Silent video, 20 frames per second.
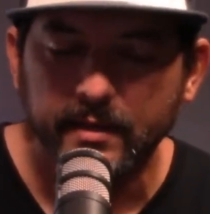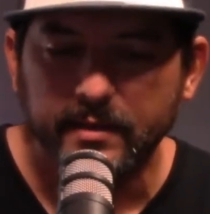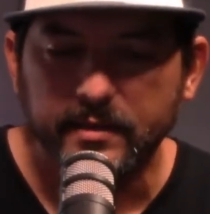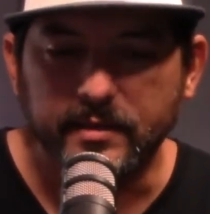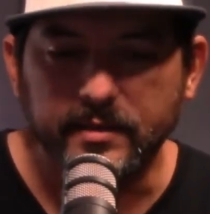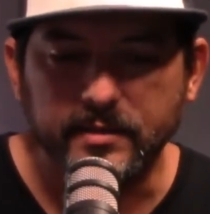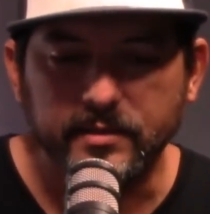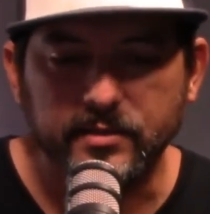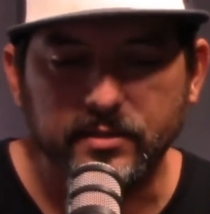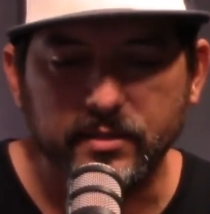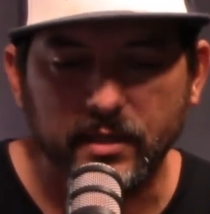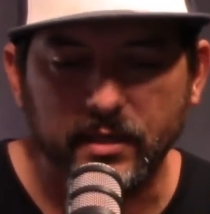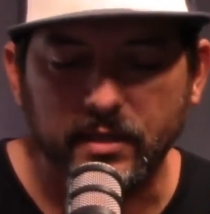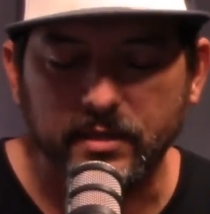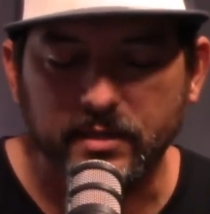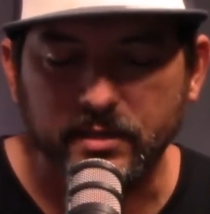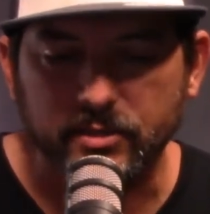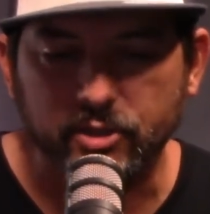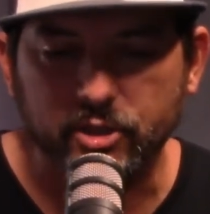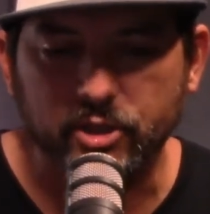
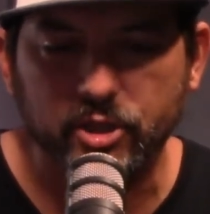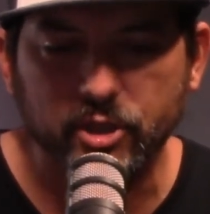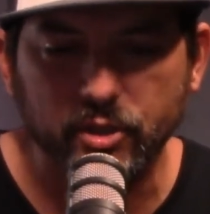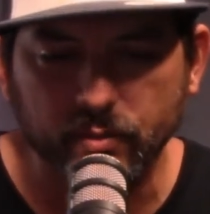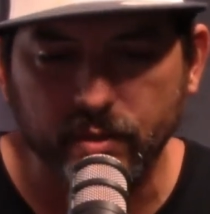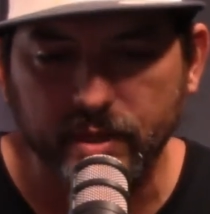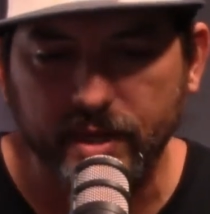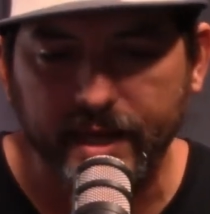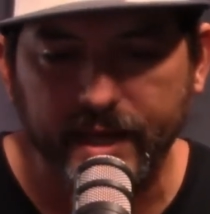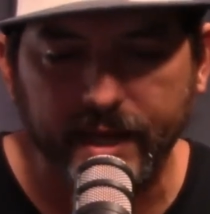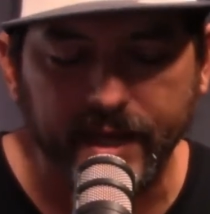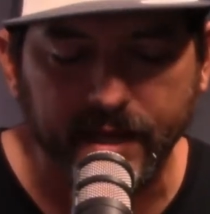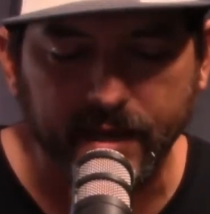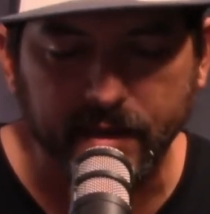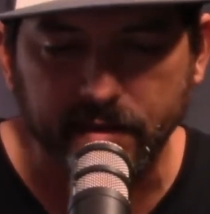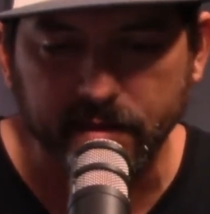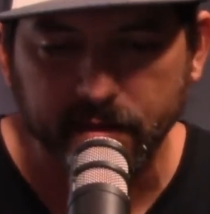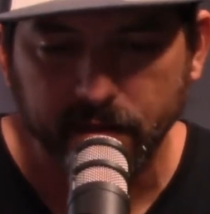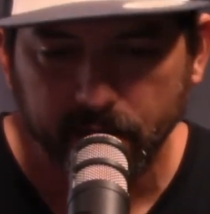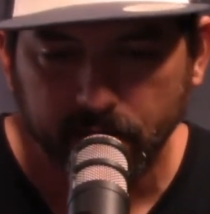This
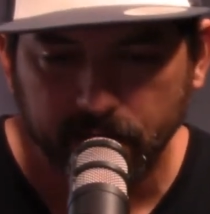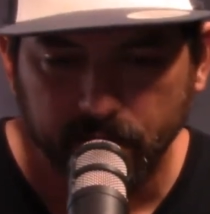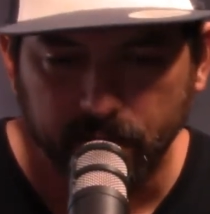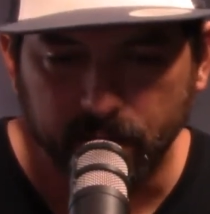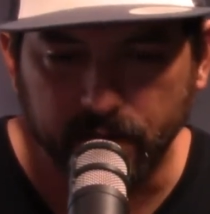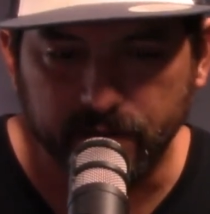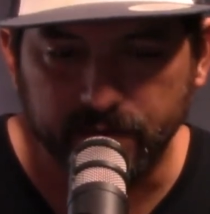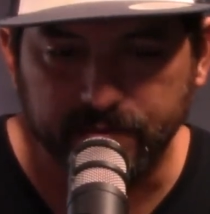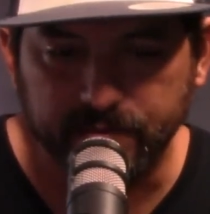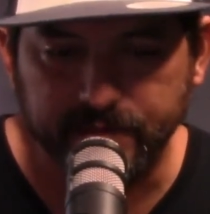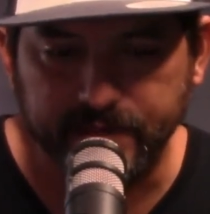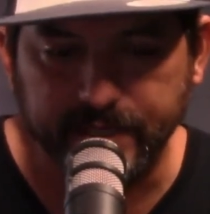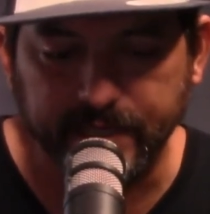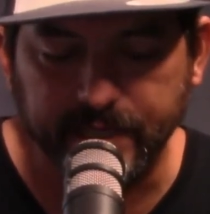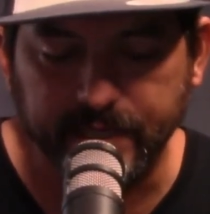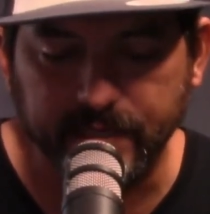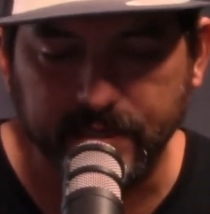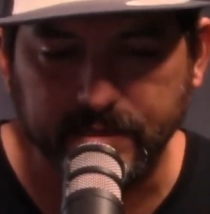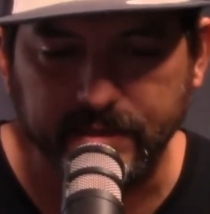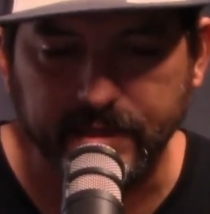Q&A we've
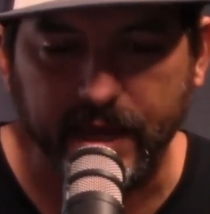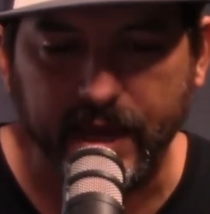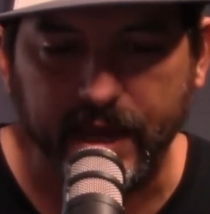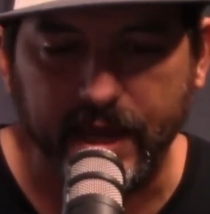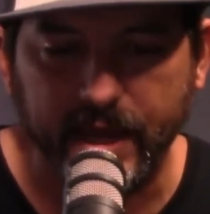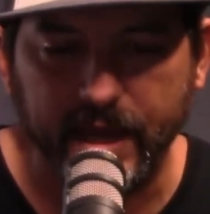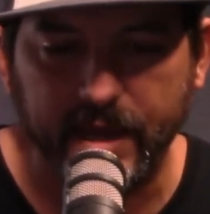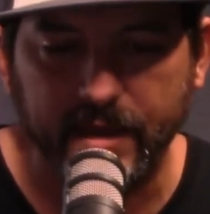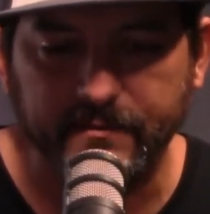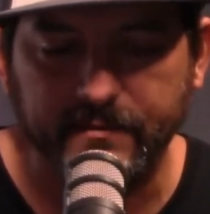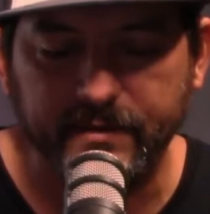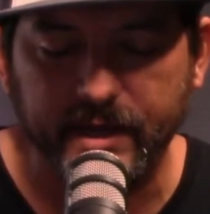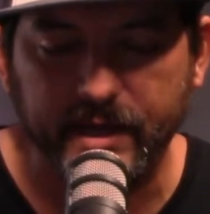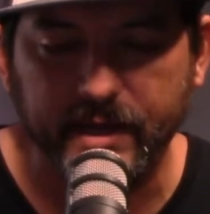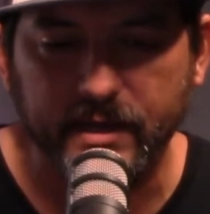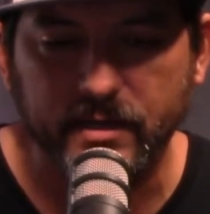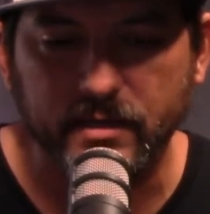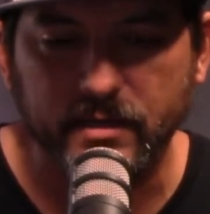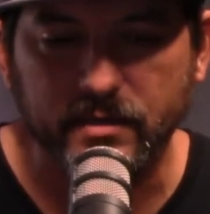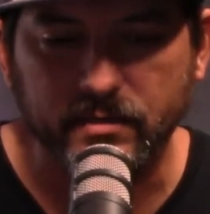seen to have
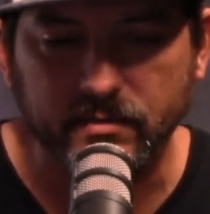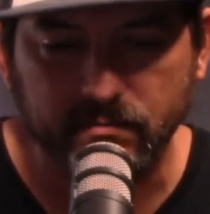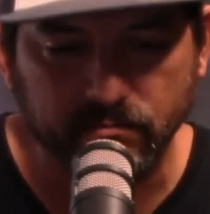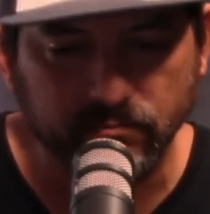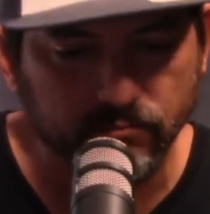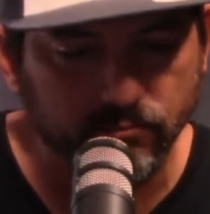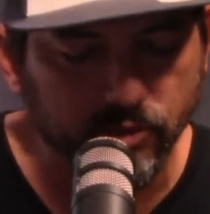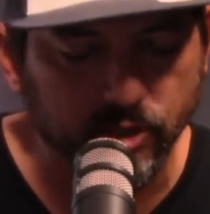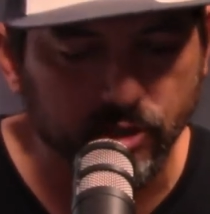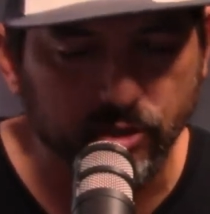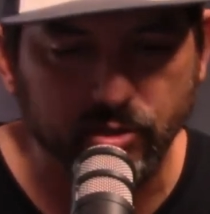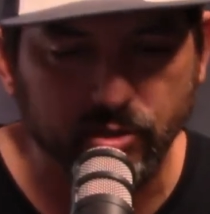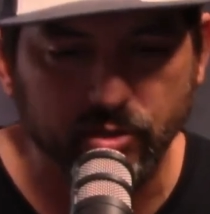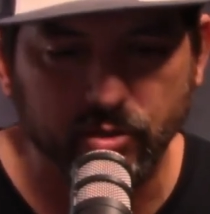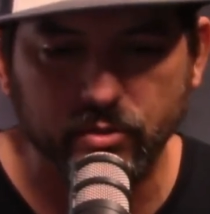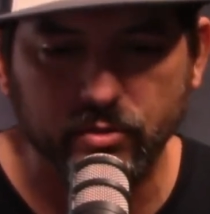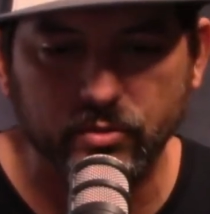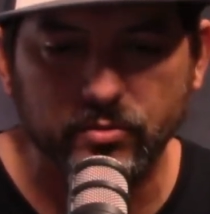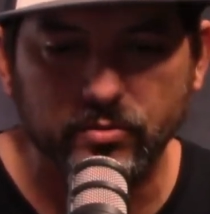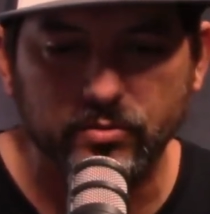a
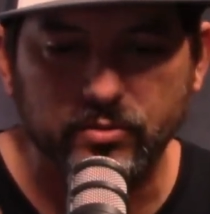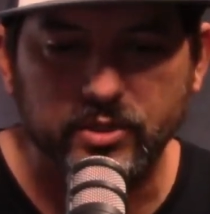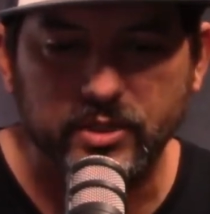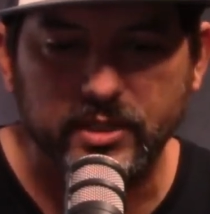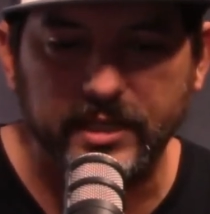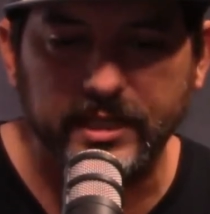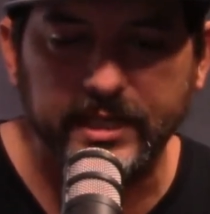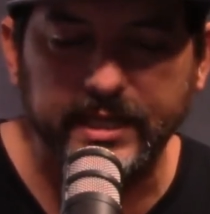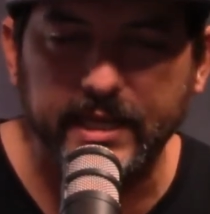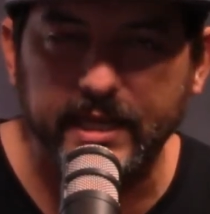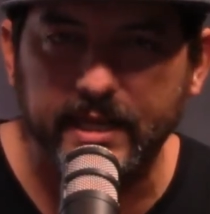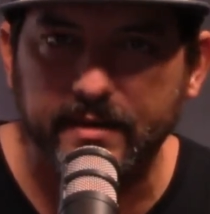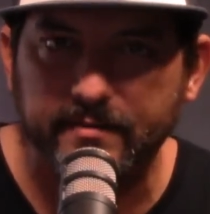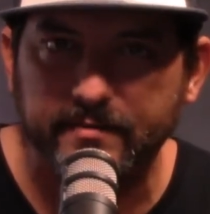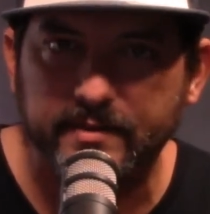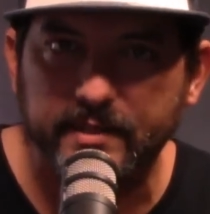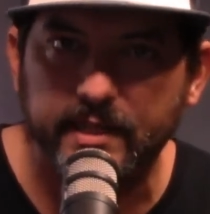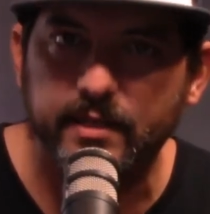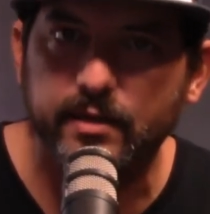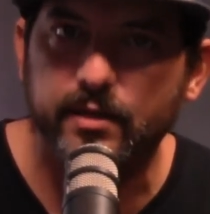huge
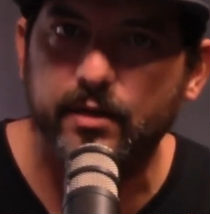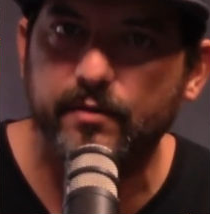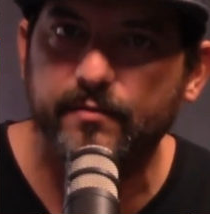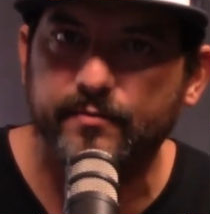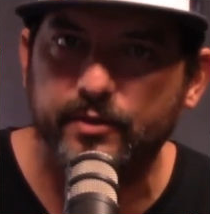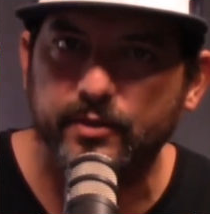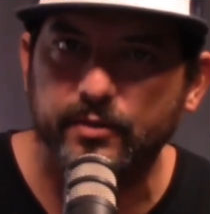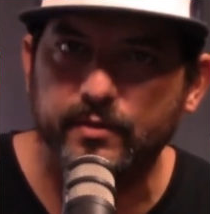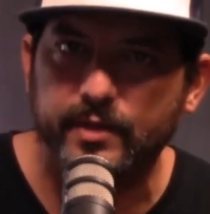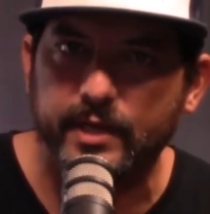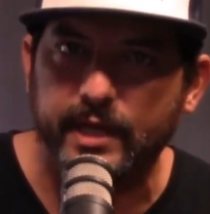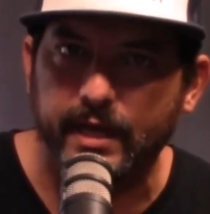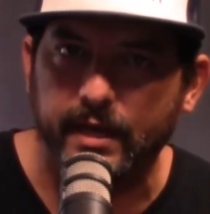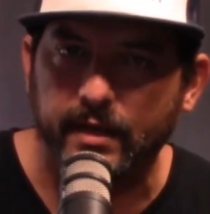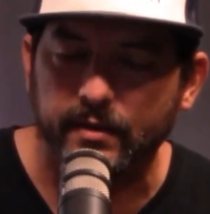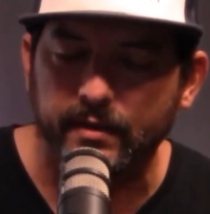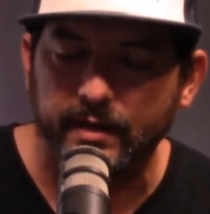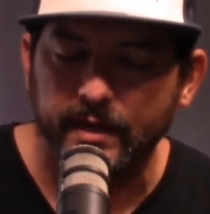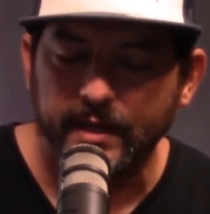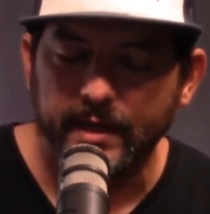lift in our view
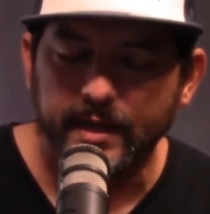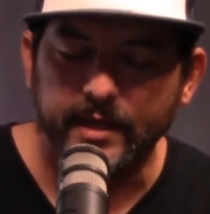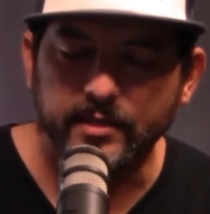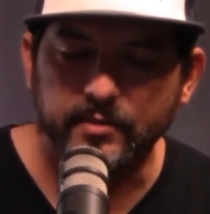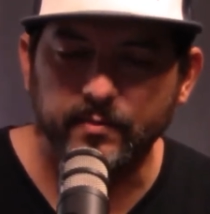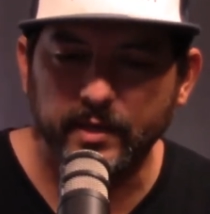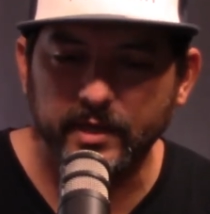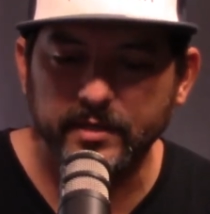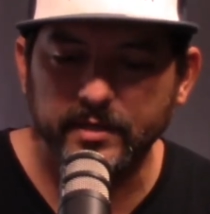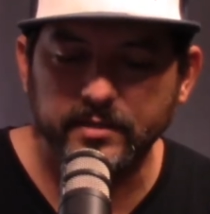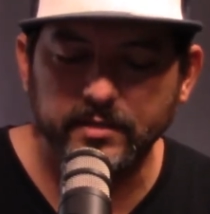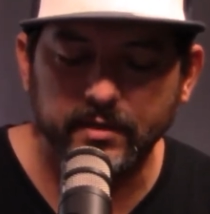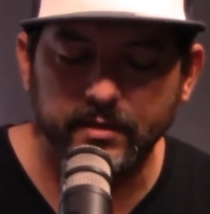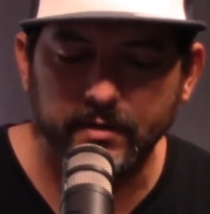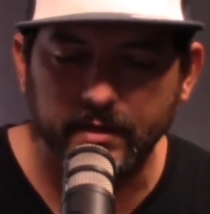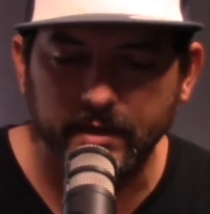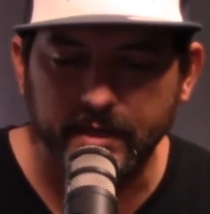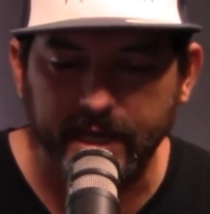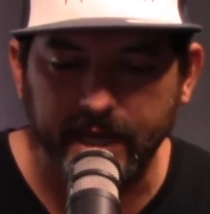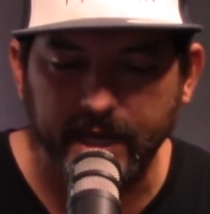count as well as in
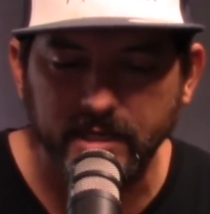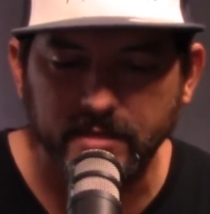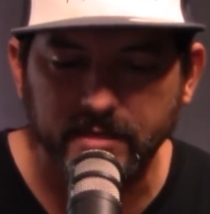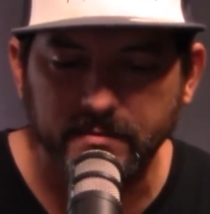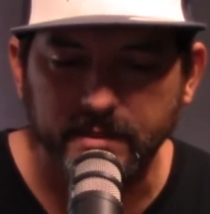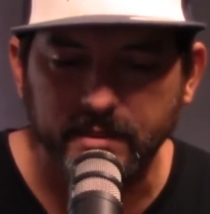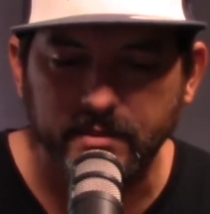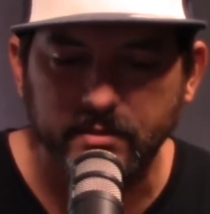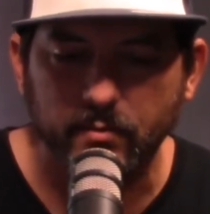our engagement.